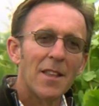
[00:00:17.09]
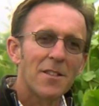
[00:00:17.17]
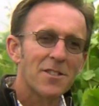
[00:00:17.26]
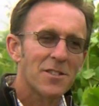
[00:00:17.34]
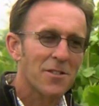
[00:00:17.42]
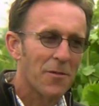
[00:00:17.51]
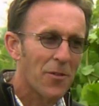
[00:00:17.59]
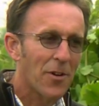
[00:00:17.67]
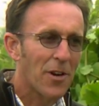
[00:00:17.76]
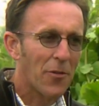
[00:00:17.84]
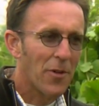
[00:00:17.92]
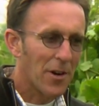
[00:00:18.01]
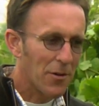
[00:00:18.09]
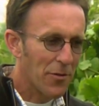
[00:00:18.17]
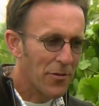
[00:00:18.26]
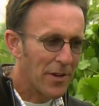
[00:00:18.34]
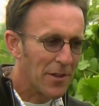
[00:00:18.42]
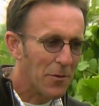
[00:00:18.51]
This is a very critical
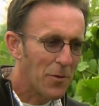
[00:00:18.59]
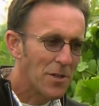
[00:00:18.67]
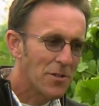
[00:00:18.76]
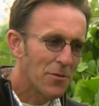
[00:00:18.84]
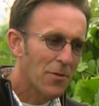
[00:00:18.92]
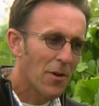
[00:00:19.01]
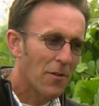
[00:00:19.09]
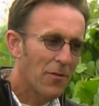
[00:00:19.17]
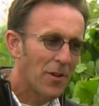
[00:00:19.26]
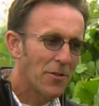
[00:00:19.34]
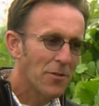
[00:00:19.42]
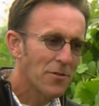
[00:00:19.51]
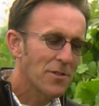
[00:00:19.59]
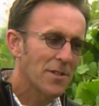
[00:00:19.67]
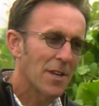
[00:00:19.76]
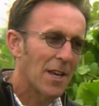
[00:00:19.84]
thing that we do in our vineyards,